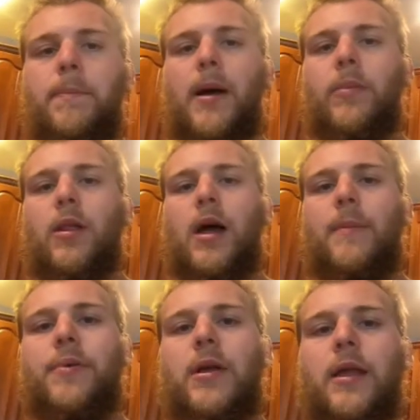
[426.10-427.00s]
bubble
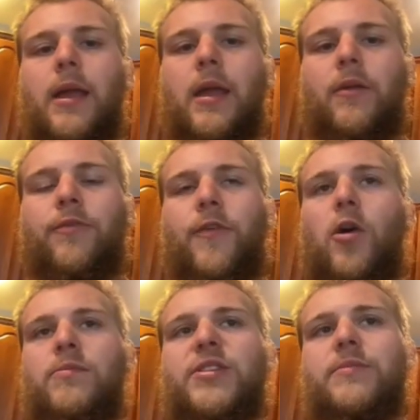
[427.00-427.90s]
up and
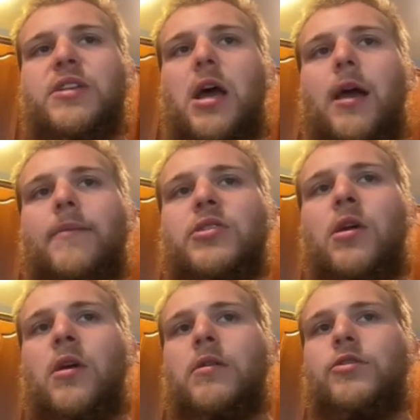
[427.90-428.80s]
foam sometimes.
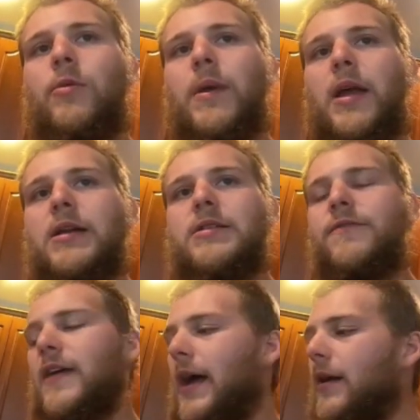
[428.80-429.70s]
So because
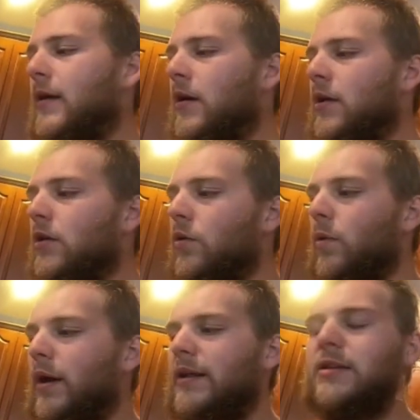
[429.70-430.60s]
of that, you
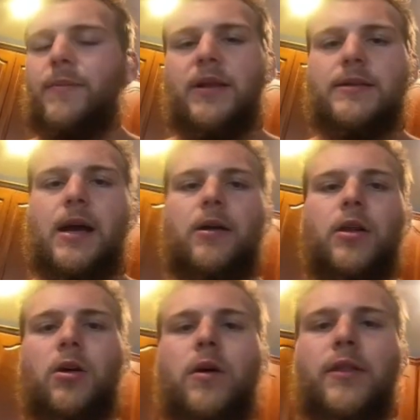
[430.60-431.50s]
want it to be
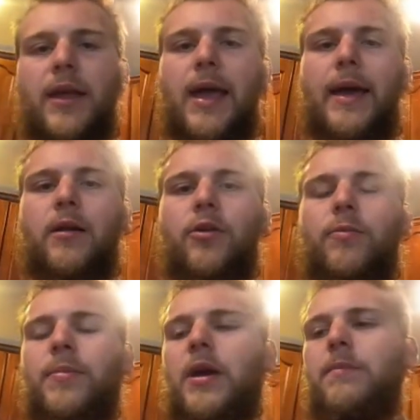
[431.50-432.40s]
down lower in the can a
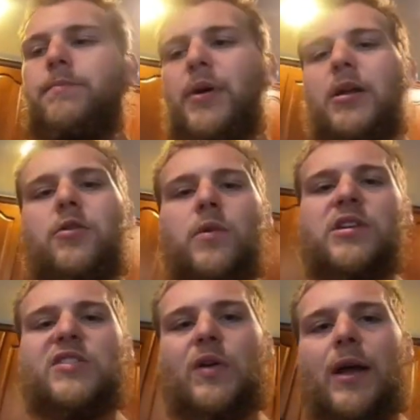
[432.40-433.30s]
little bit, but you
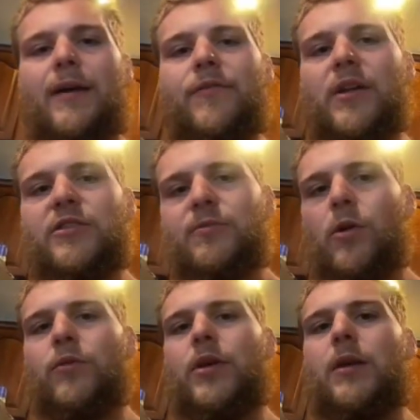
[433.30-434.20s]
want to still have that
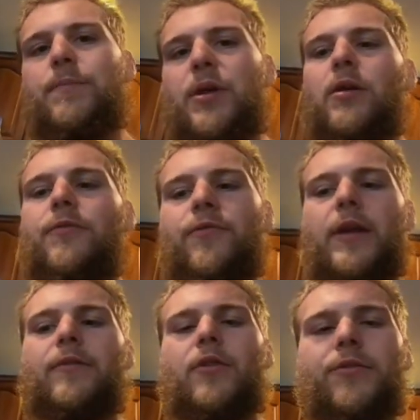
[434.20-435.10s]
smoky beer
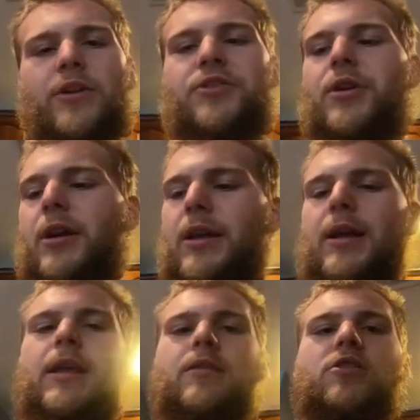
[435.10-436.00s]
flavor that you're going to
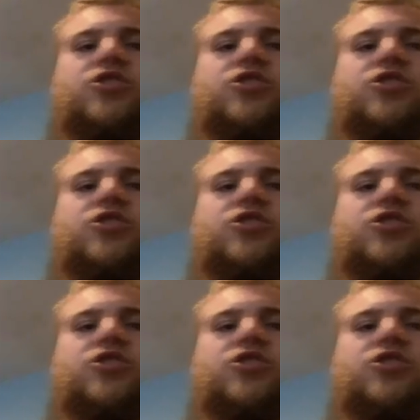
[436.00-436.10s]
get in